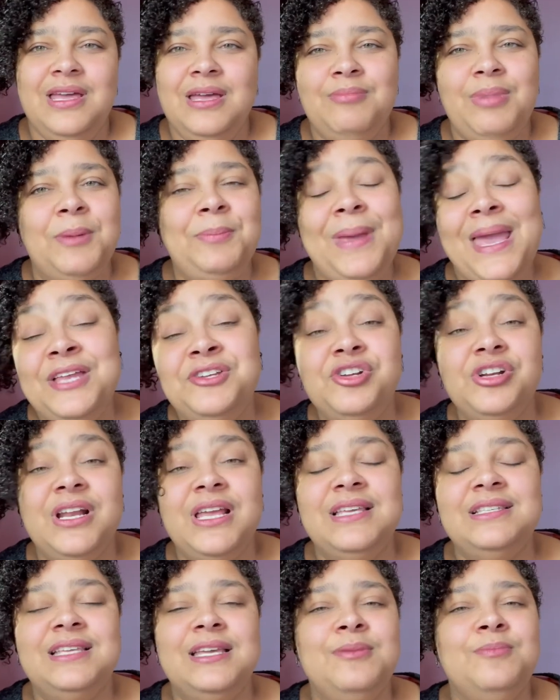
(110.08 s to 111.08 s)
By
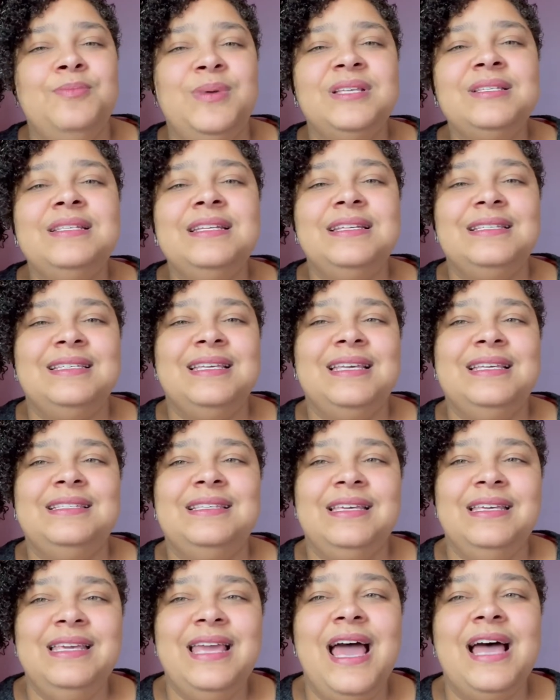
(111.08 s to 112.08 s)
patronizing businesses,
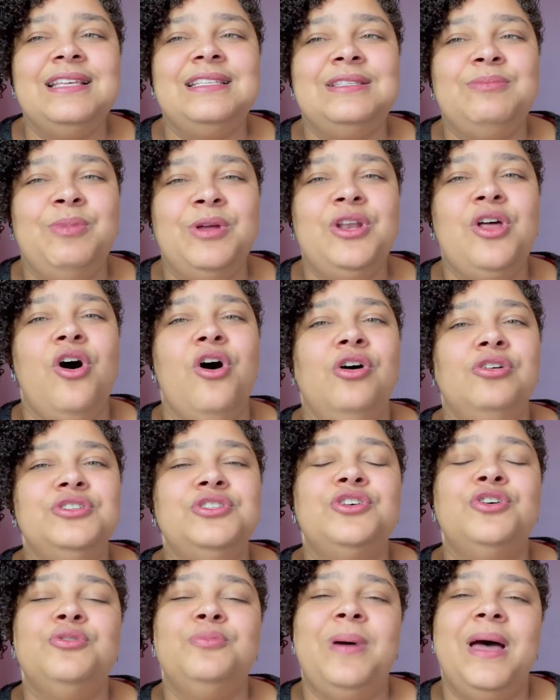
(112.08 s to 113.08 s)
yes, but
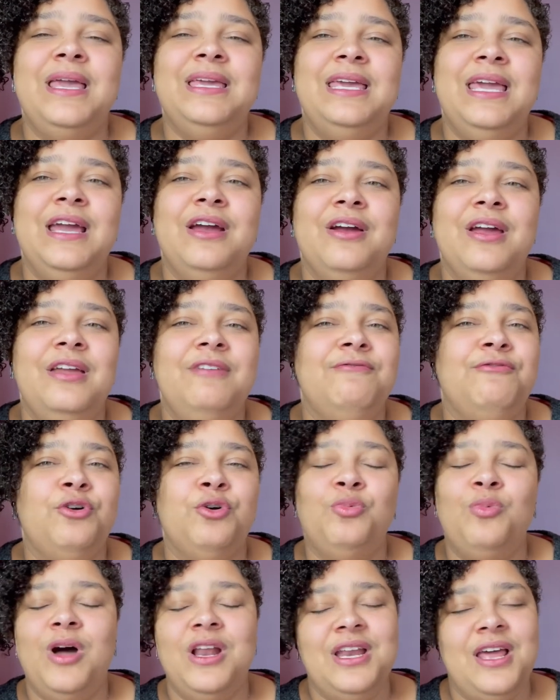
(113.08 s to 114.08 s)
also by caring
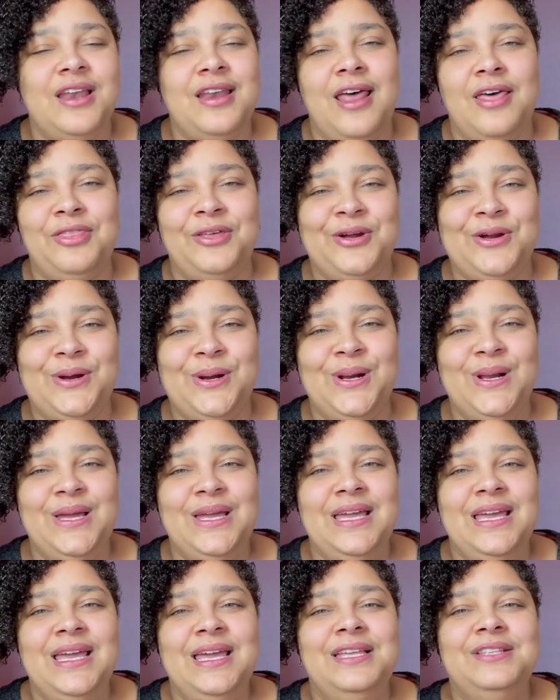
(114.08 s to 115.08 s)
for one another
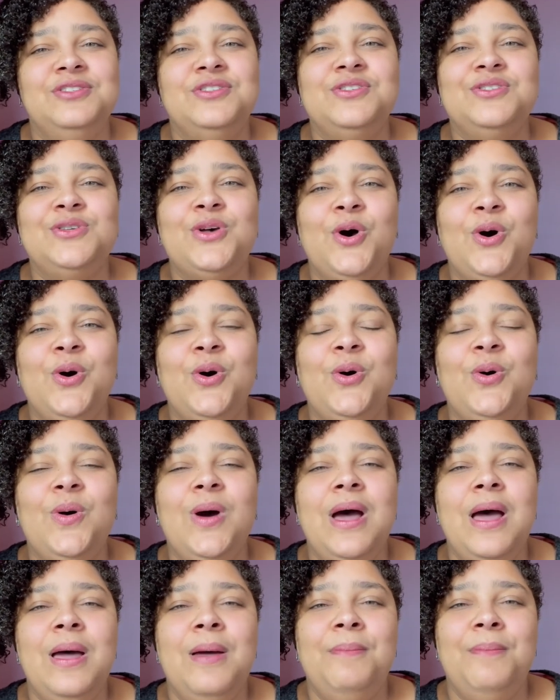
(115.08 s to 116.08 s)
in
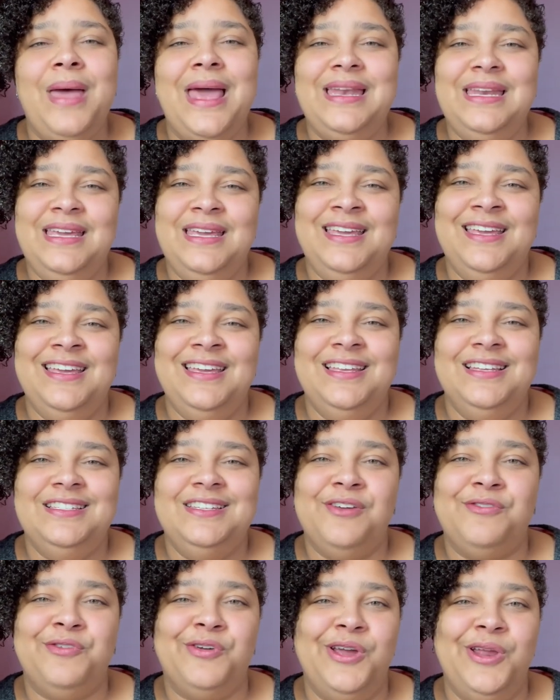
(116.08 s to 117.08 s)
so many
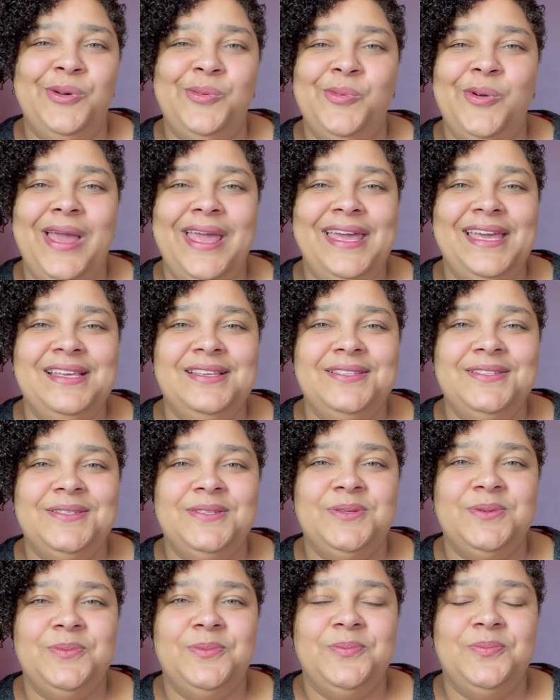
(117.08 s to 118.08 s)
different
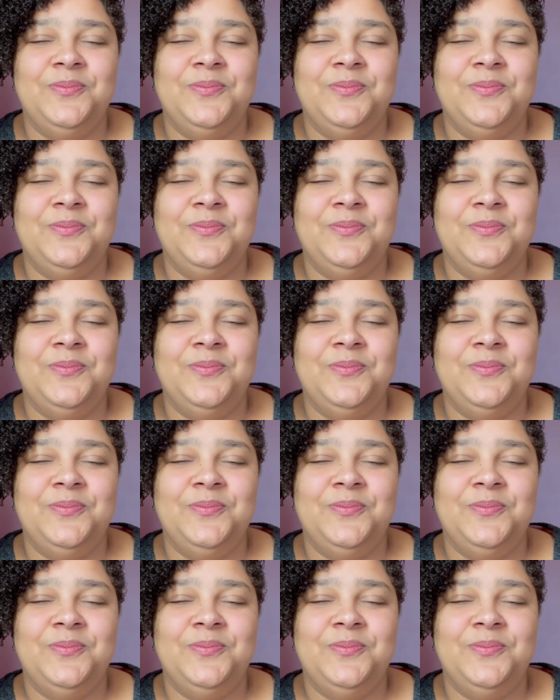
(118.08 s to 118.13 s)
ways.